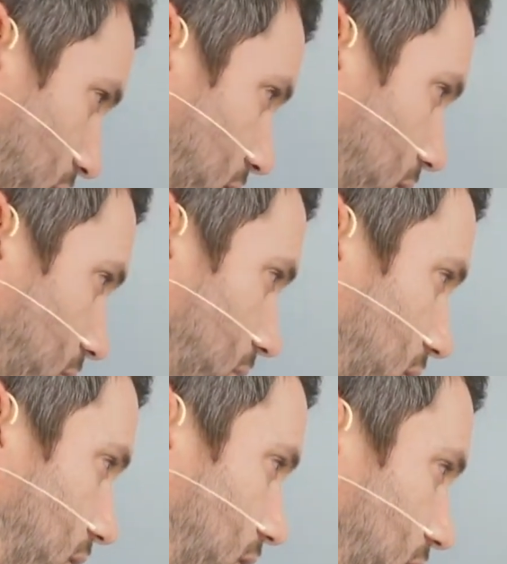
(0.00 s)
There we
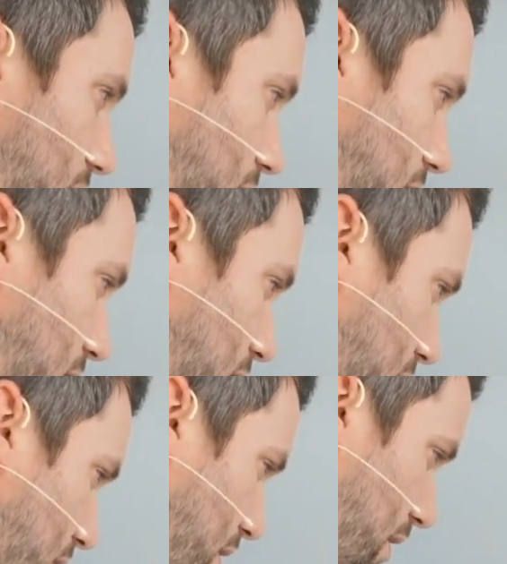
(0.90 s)
go.
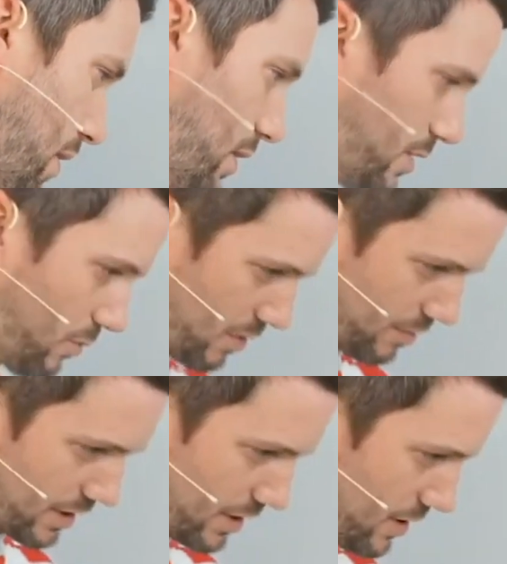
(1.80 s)
So what
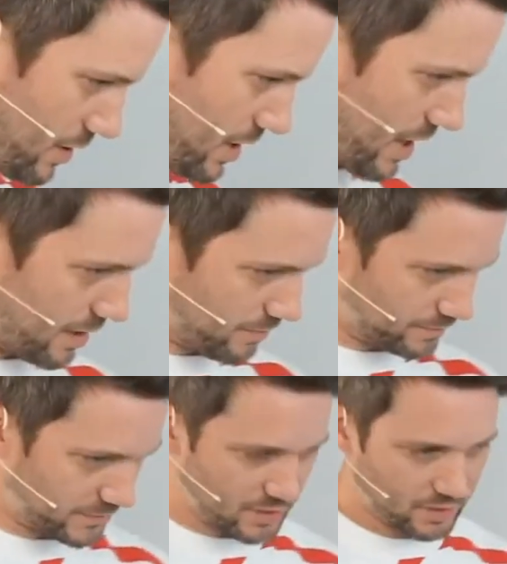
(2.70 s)
we're going to do here
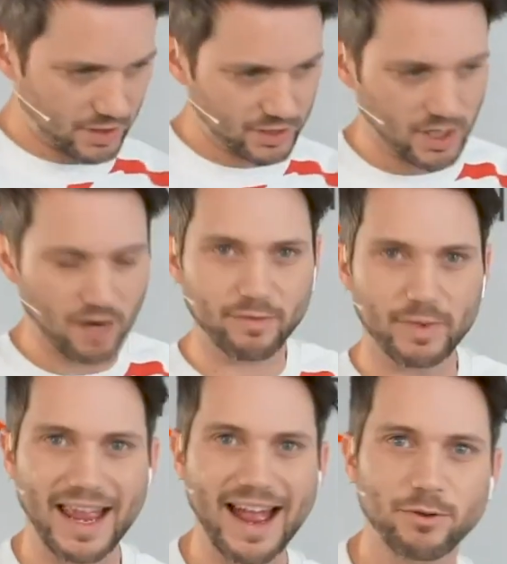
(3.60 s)
is I'm going to start from
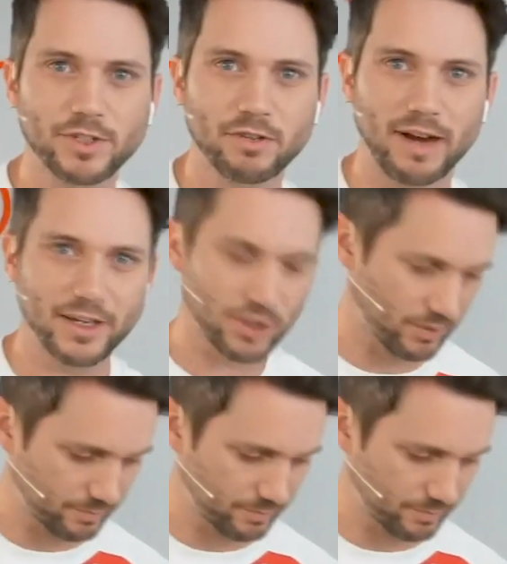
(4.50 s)
the outer edge